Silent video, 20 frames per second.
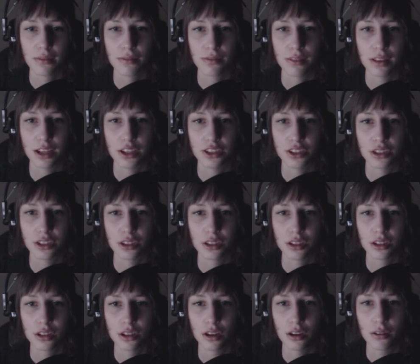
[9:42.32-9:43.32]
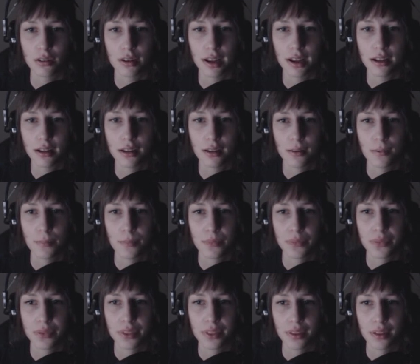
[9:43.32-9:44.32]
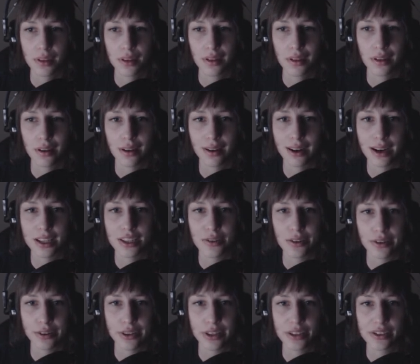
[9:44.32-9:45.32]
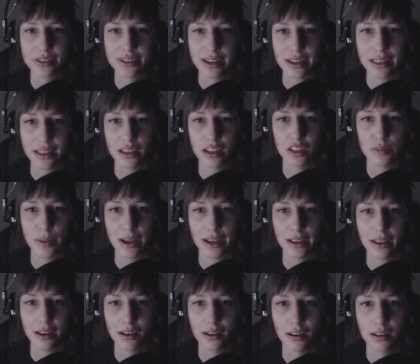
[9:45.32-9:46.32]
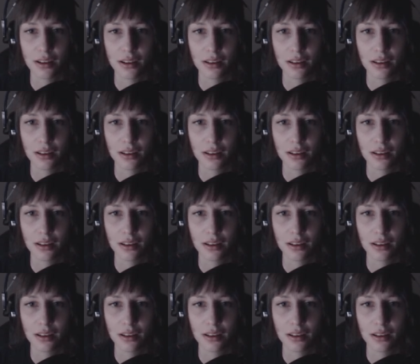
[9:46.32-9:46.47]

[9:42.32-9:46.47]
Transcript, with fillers: flesh. Okay. Alright, so I don't think there's anything else back here.